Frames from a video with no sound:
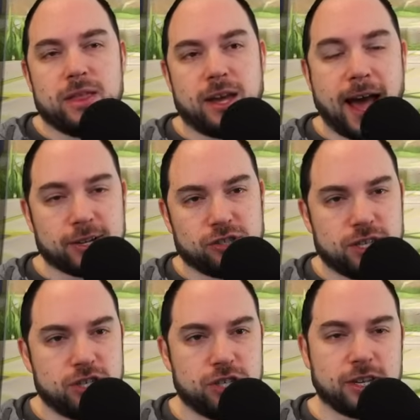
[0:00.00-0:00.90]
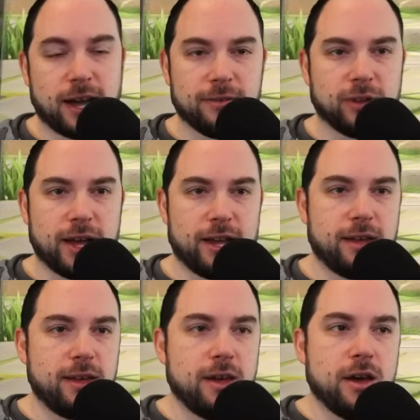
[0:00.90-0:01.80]
I think actually she's kind of
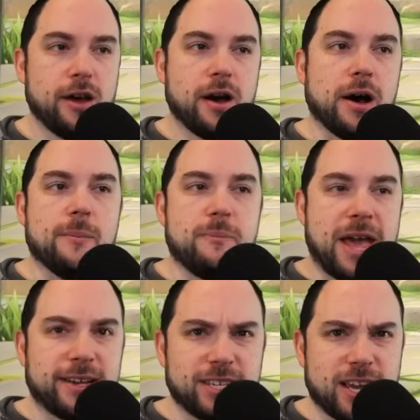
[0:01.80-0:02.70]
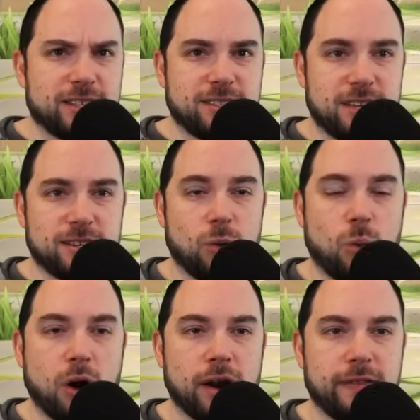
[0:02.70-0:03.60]
like amazing in season
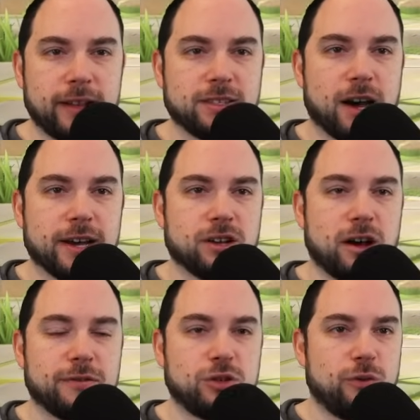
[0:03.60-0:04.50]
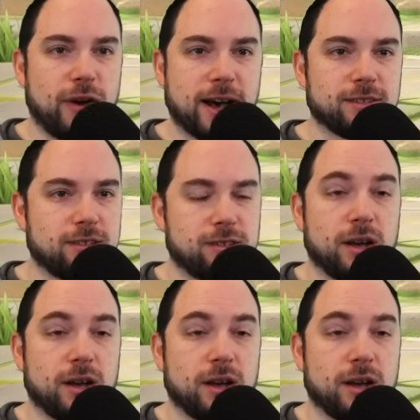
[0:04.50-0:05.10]
one and then dies off so fast it's